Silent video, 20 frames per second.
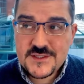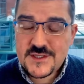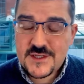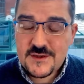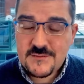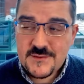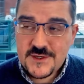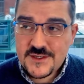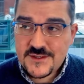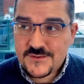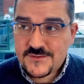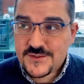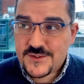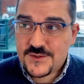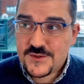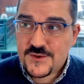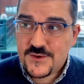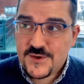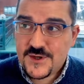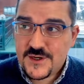and I'm also
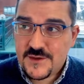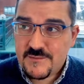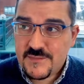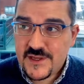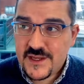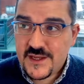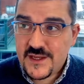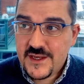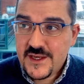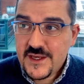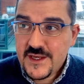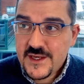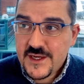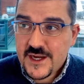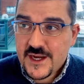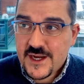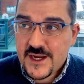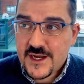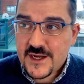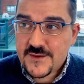going to be
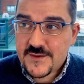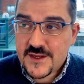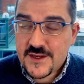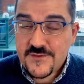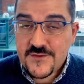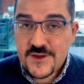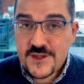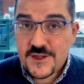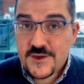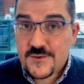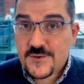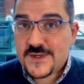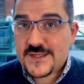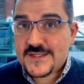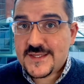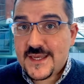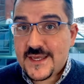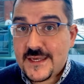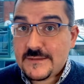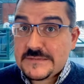giving you
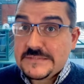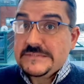exams.